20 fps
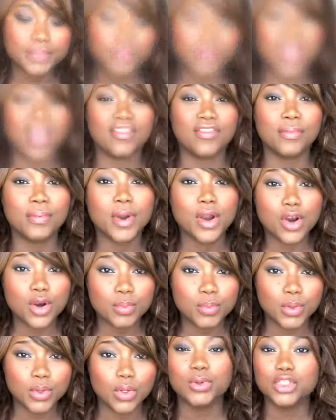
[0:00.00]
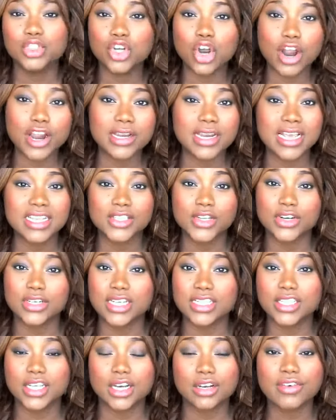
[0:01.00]
If you have purple darkness or
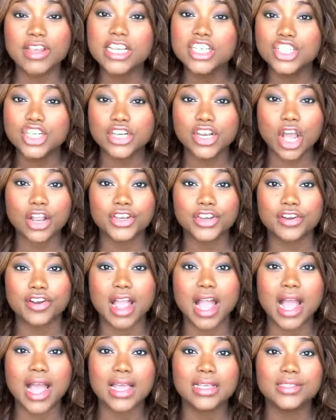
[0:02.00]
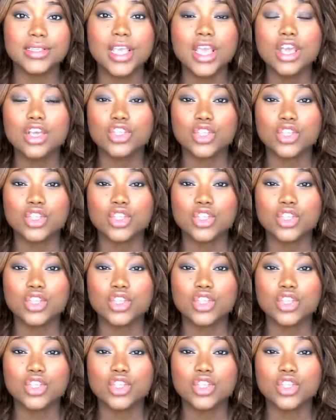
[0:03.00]
discoloration under your eyes,